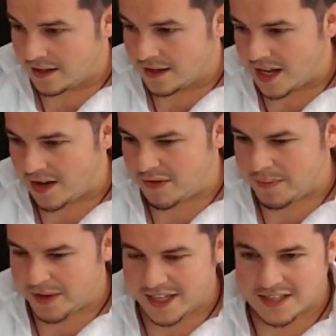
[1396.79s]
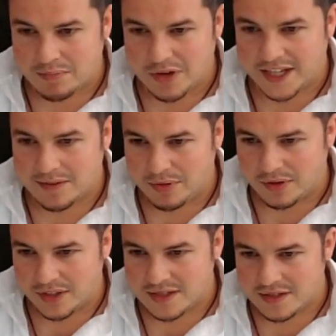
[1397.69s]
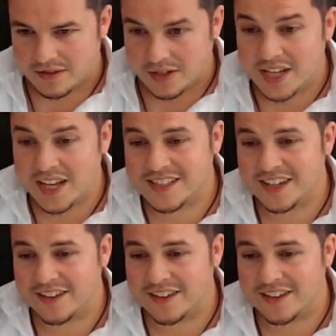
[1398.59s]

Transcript: Everybody has a breaking point. So